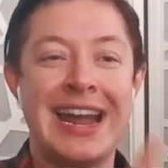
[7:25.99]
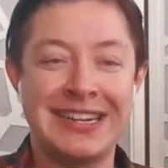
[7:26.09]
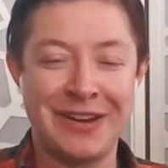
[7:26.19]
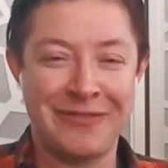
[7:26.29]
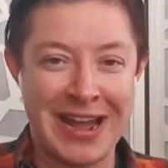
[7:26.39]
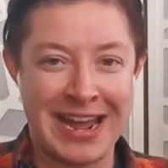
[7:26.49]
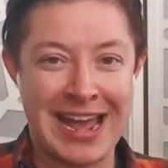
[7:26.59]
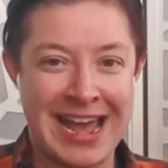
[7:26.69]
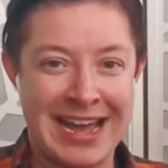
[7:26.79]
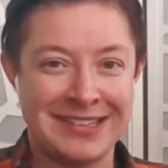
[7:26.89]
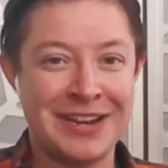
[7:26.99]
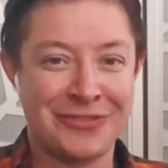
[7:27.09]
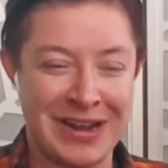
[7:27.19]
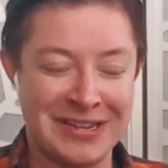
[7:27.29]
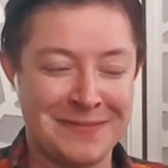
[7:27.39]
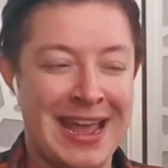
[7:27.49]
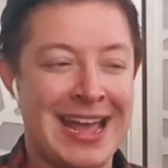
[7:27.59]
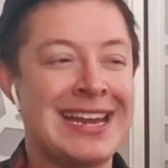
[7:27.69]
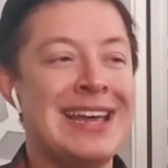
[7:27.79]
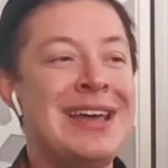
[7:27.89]
I identify as a trans
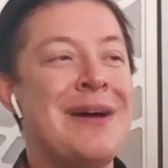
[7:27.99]
man,